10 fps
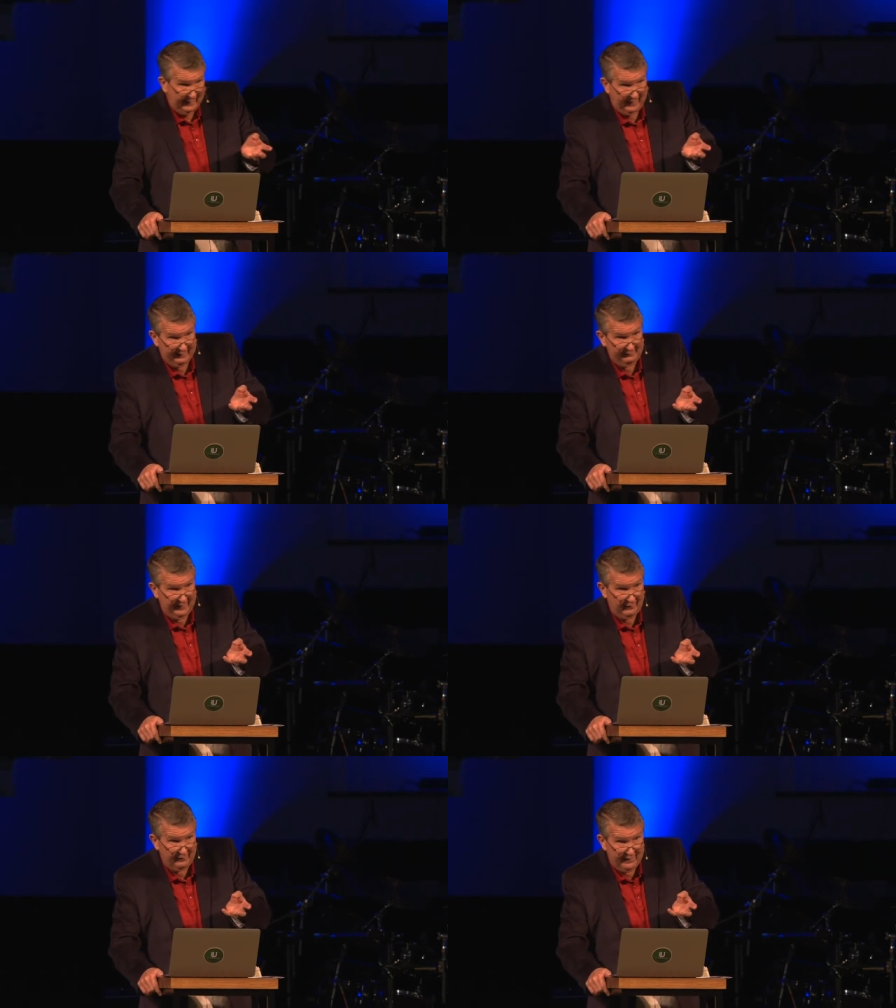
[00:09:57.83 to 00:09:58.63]
and
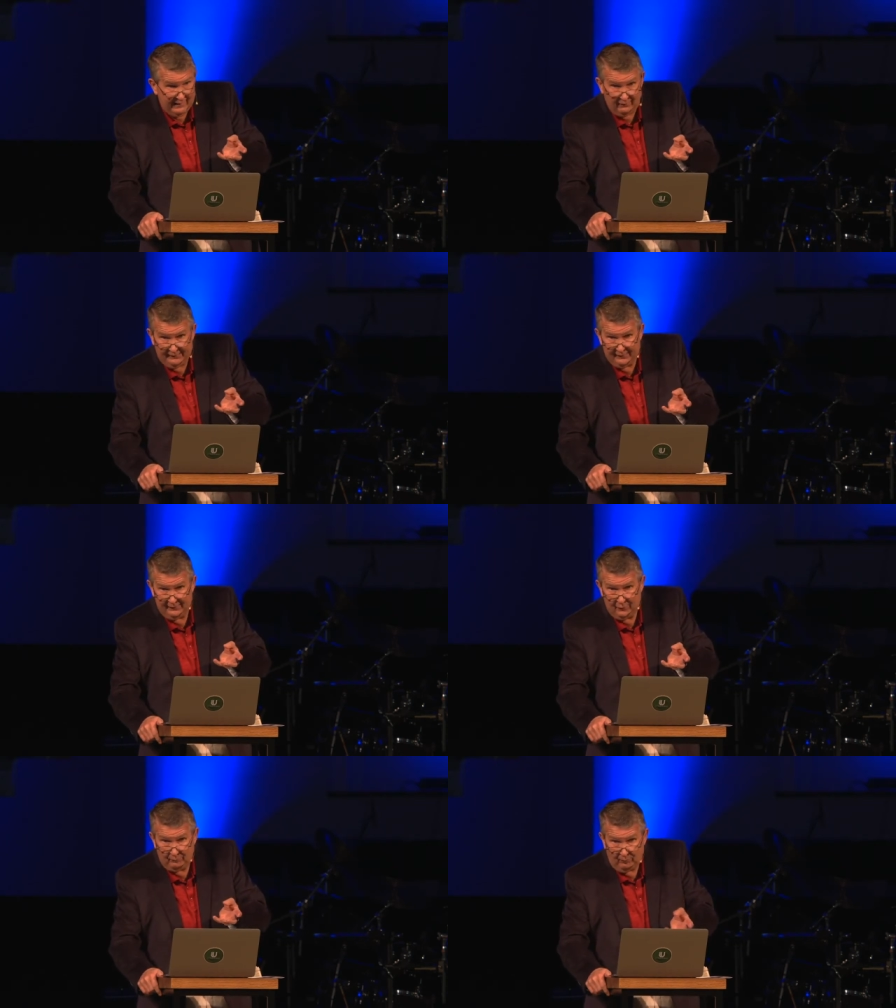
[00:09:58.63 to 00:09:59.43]
they are now
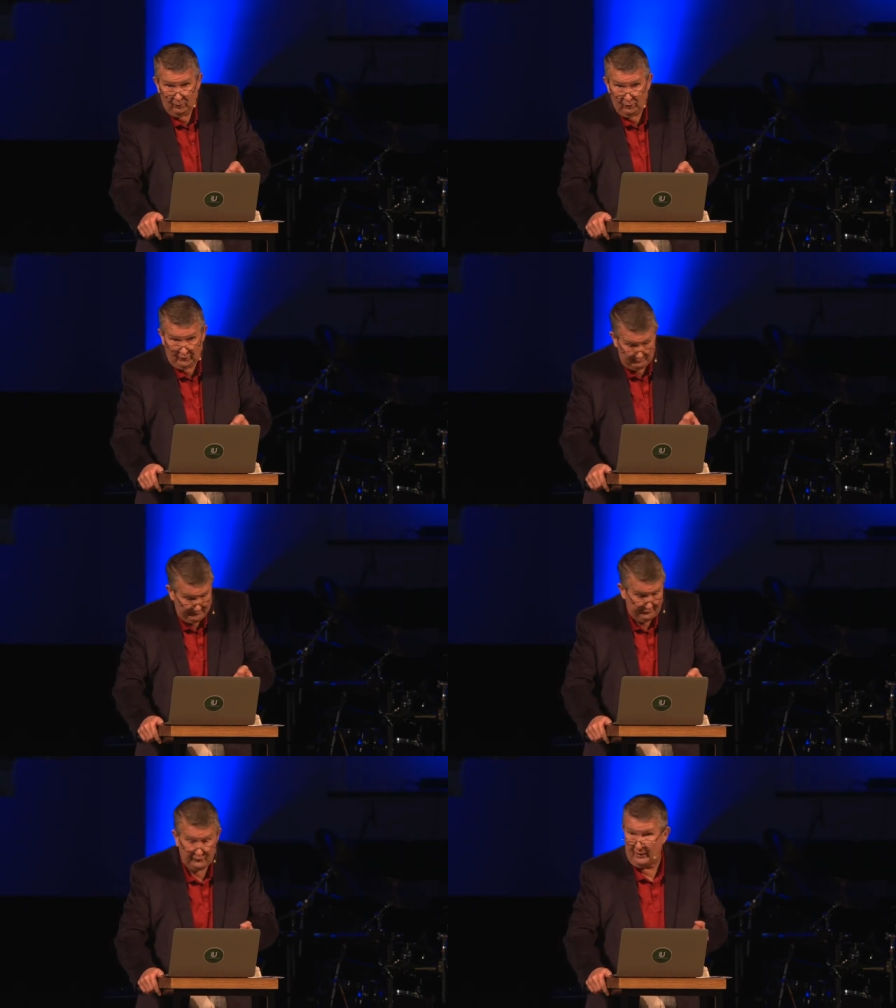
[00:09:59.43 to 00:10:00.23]
in
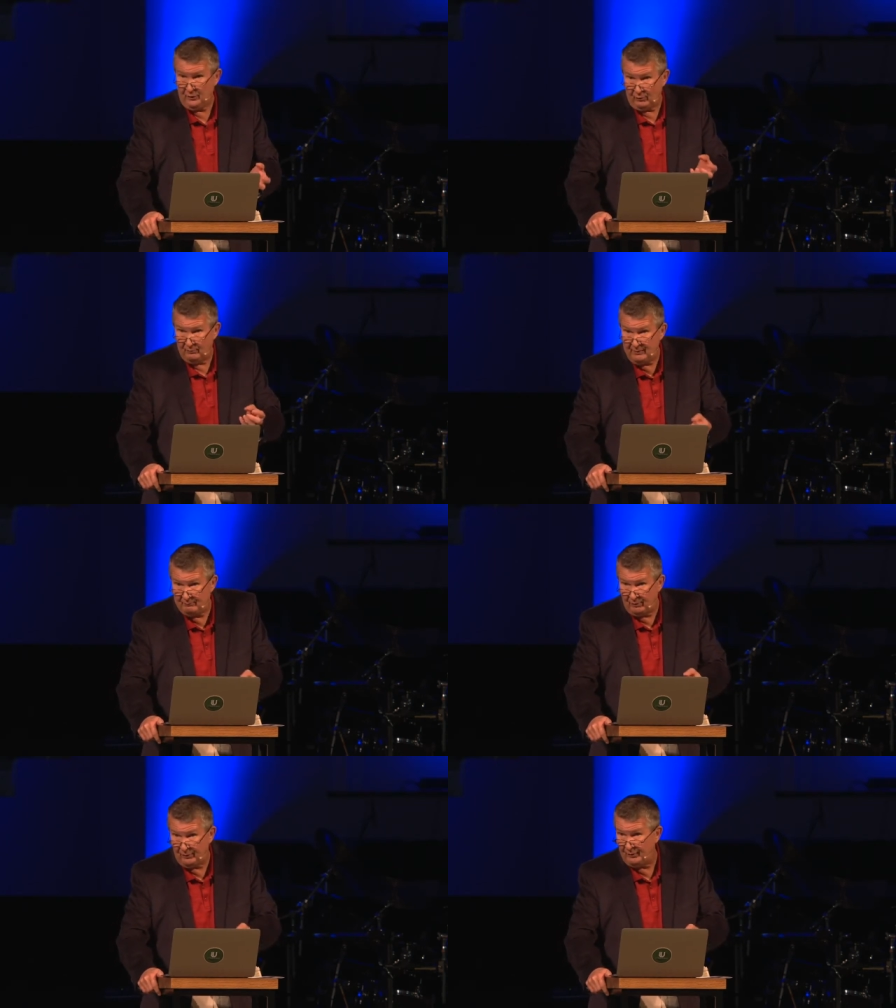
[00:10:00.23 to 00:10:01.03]
Pergamos. You
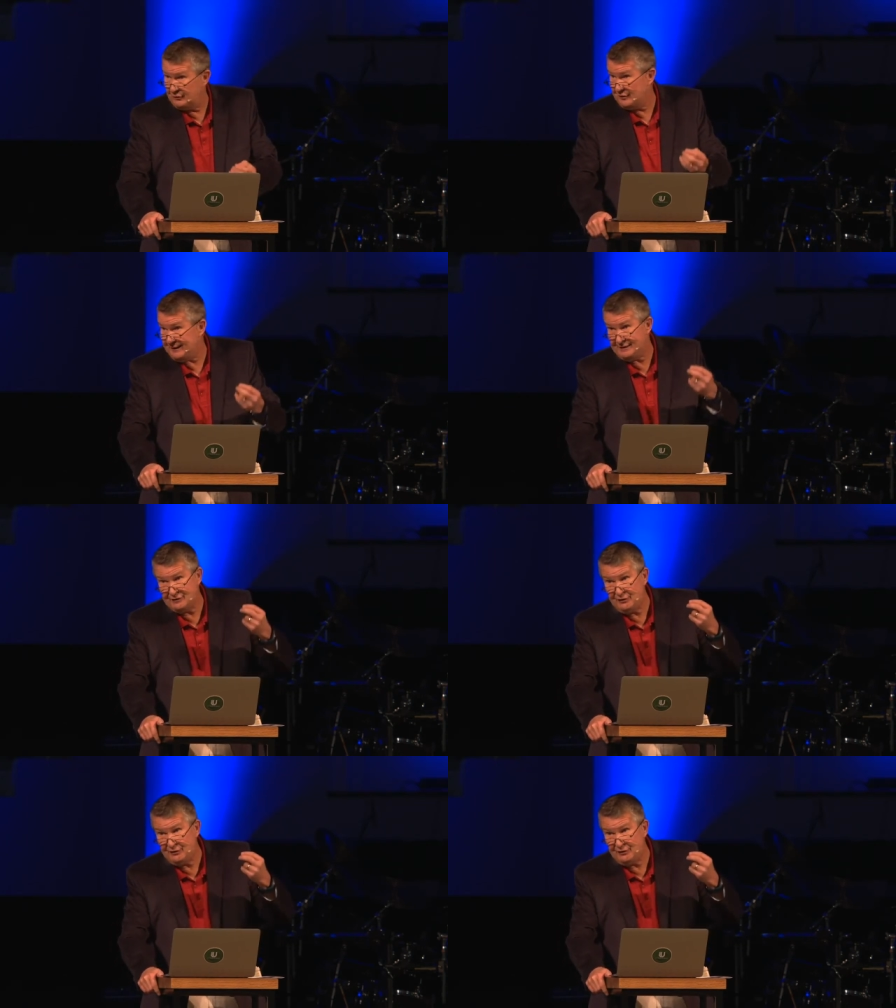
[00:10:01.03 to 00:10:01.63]
remember, Jesus